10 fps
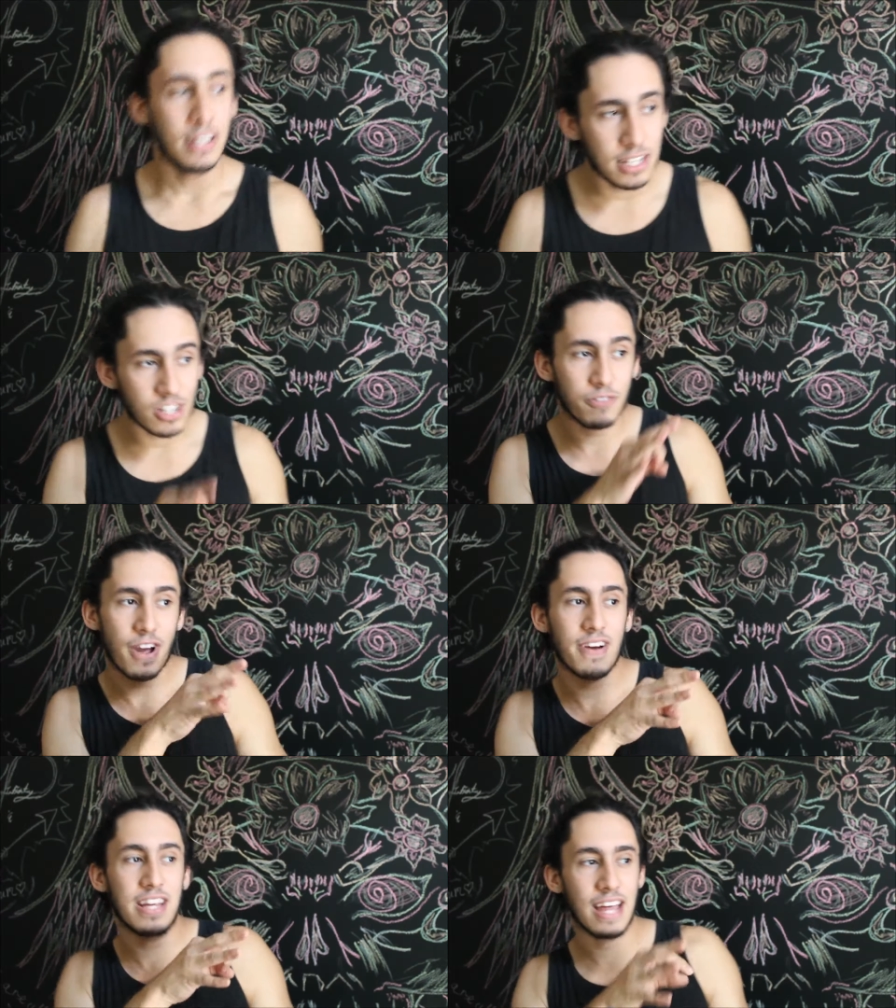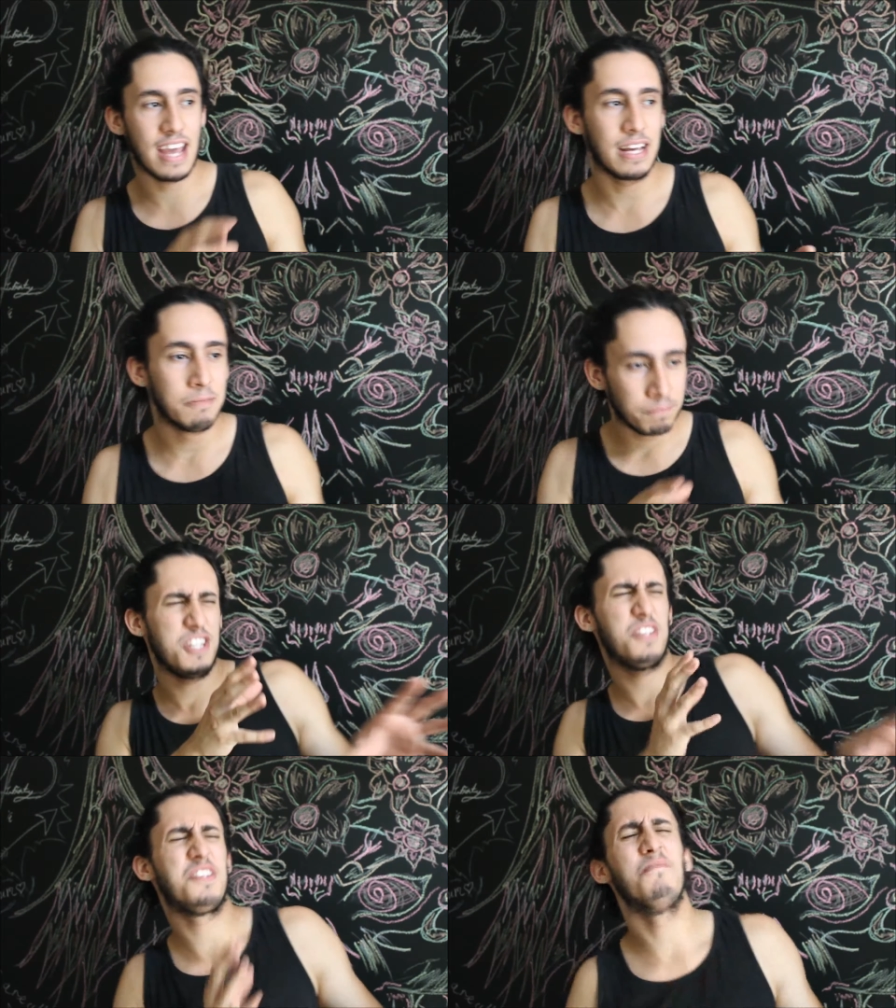these are very like
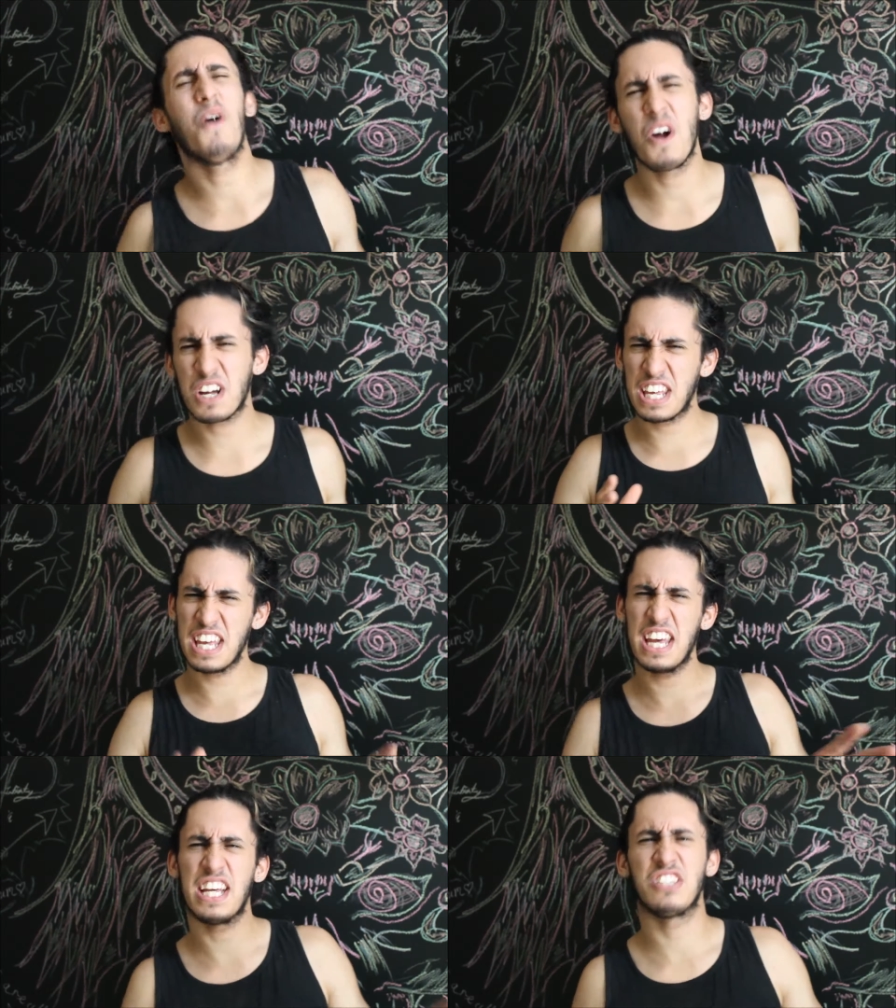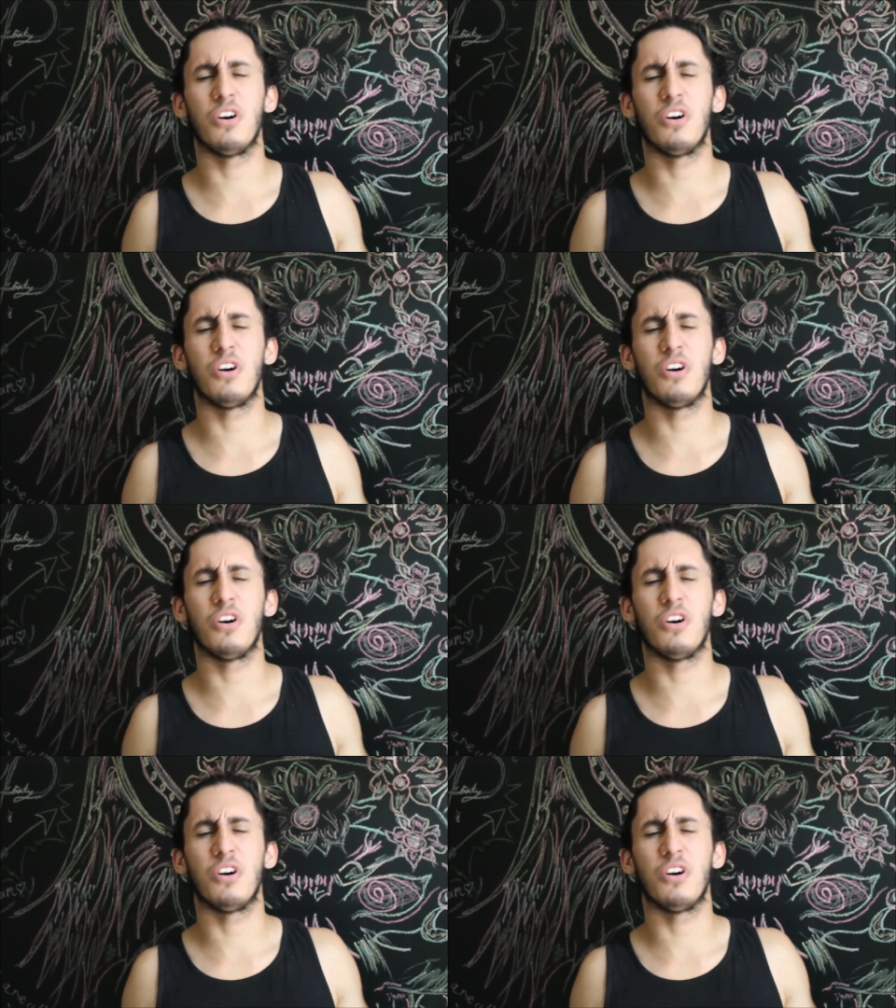smart kids.